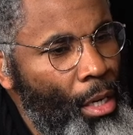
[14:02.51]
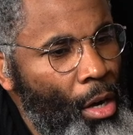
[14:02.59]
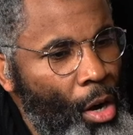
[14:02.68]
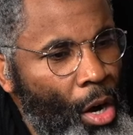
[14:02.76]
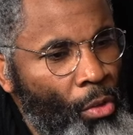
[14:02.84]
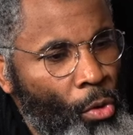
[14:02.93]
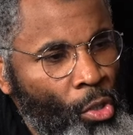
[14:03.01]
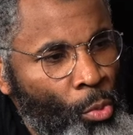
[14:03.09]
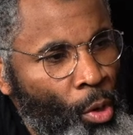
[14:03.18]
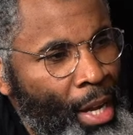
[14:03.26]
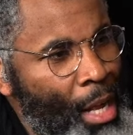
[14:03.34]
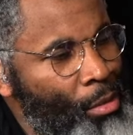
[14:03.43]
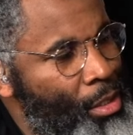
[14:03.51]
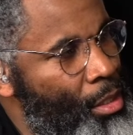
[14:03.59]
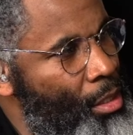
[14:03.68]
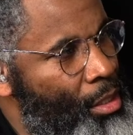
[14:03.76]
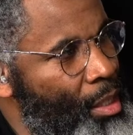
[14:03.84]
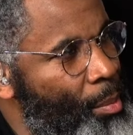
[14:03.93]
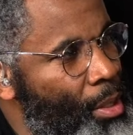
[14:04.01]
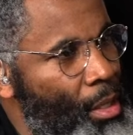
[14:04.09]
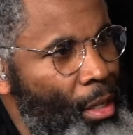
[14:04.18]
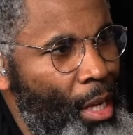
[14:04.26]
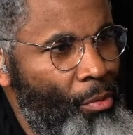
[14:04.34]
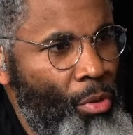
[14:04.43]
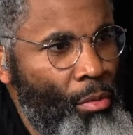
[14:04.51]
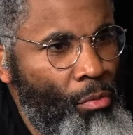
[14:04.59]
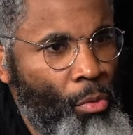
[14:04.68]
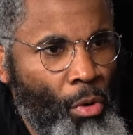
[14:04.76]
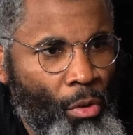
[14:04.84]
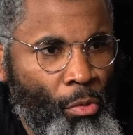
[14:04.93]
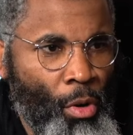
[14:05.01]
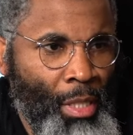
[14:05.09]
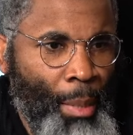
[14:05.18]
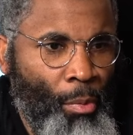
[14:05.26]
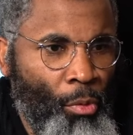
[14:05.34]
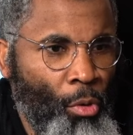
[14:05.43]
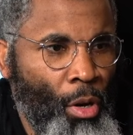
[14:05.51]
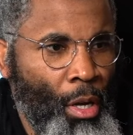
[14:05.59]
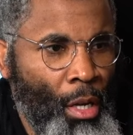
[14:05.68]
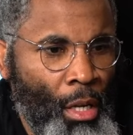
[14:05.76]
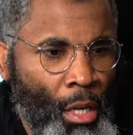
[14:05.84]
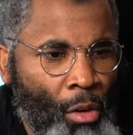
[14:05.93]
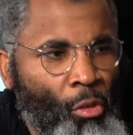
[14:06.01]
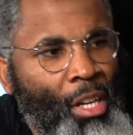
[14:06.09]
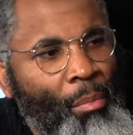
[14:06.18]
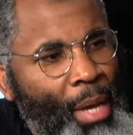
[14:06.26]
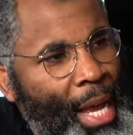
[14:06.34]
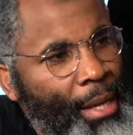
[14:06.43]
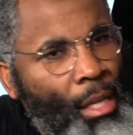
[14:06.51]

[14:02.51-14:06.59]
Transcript: Are those workouts similar, like for example, for a running back